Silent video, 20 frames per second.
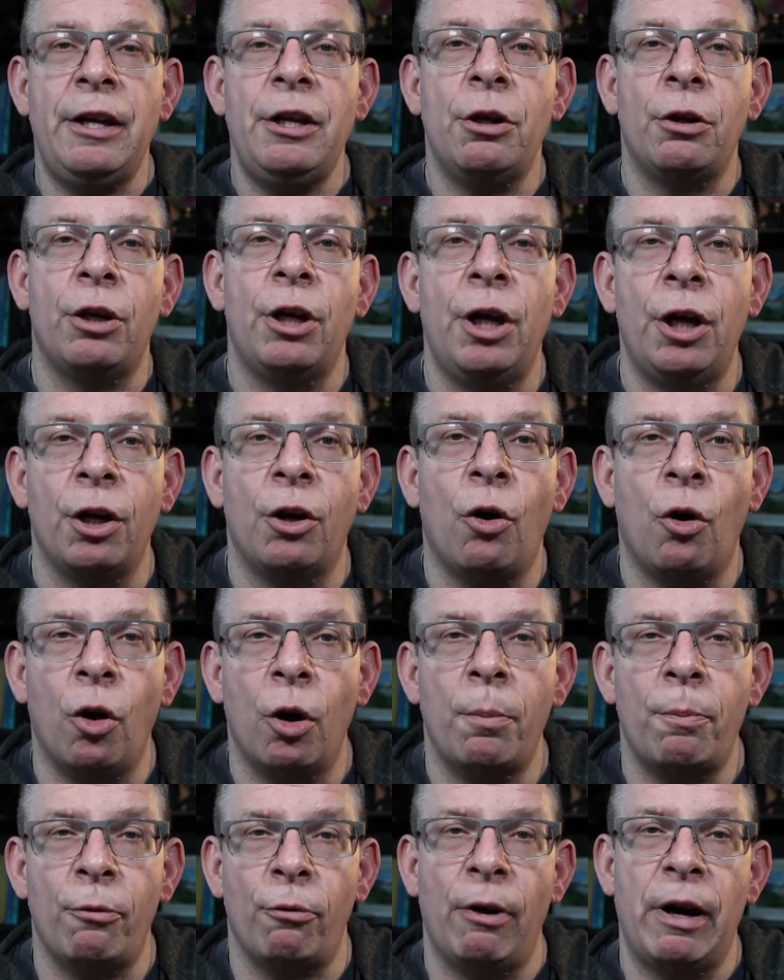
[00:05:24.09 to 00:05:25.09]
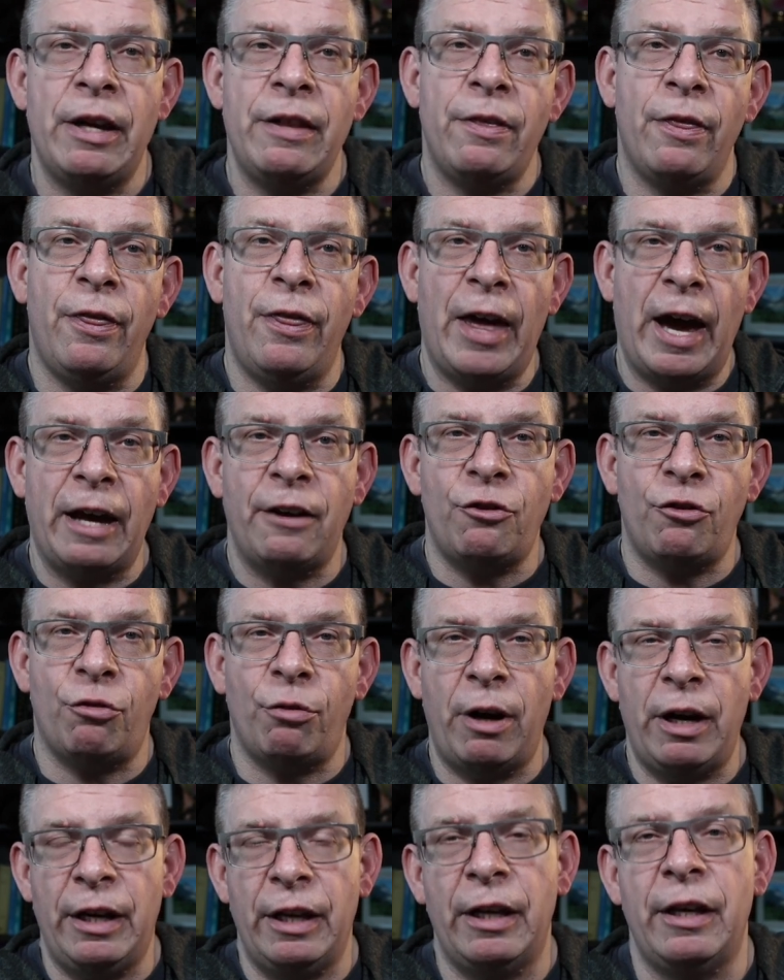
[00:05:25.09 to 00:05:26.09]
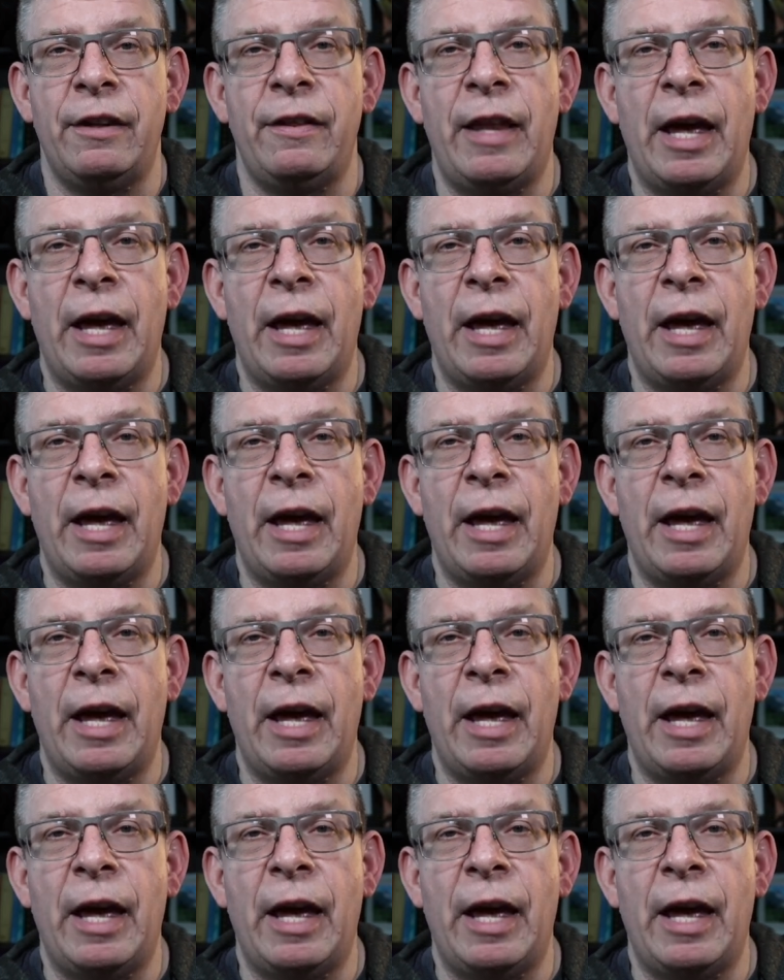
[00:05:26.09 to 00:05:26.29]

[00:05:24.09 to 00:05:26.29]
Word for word: and you can incorporate that training